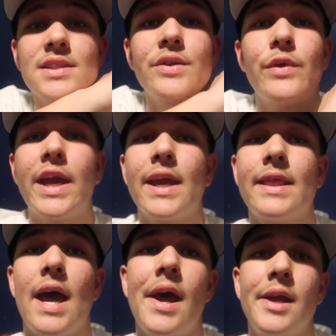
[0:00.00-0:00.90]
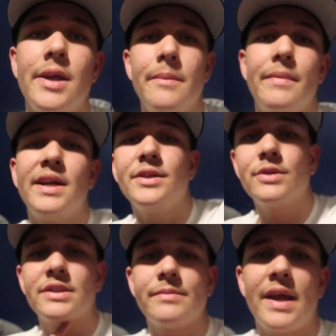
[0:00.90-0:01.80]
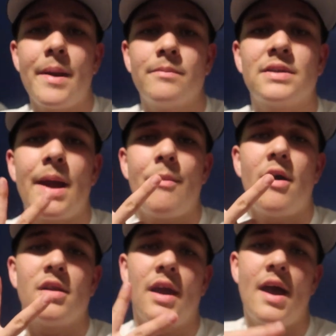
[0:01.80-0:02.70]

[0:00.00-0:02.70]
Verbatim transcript: Let's see if we can hit that. But anyways, man, Capaholic